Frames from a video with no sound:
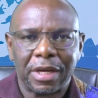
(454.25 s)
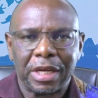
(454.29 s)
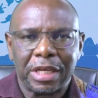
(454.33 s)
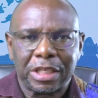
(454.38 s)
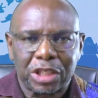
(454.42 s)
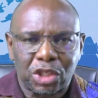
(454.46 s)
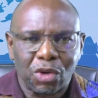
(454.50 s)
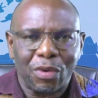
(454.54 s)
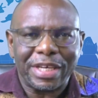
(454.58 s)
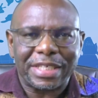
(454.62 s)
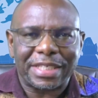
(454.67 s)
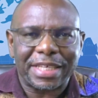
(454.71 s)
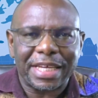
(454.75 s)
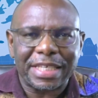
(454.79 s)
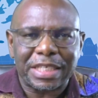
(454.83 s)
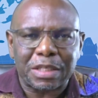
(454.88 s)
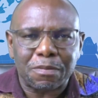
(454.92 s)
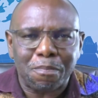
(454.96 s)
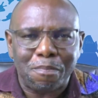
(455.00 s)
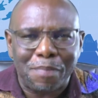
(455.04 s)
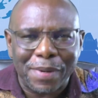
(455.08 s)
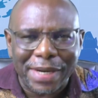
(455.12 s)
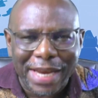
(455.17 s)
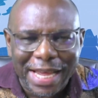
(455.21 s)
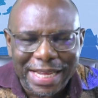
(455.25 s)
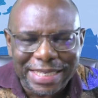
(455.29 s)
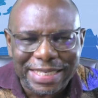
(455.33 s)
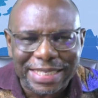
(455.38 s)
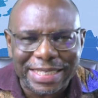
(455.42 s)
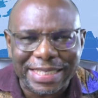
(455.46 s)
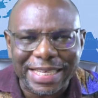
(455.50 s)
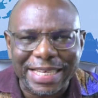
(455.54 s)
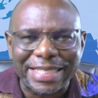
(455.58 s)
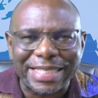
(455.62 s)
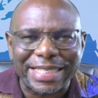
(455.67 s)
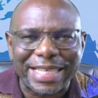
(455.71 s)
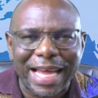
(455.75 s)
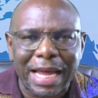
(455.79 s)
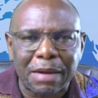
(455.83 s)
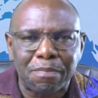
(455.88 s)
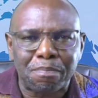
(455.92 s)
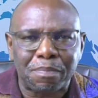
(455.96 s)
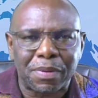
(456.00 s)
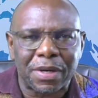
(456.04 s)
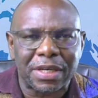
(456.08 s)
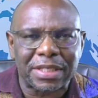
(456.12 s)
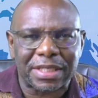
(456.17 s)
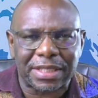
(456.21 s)
So it says, blessed is
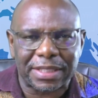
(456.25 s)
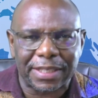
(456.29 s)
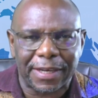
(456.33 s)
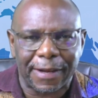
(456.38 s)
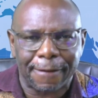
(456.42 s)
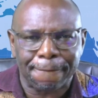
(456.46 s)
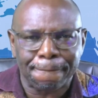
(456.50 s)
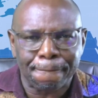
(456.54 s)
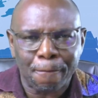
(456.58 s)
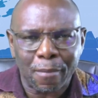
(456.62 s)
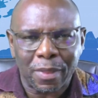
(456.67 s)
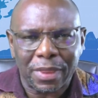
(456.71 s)
that person.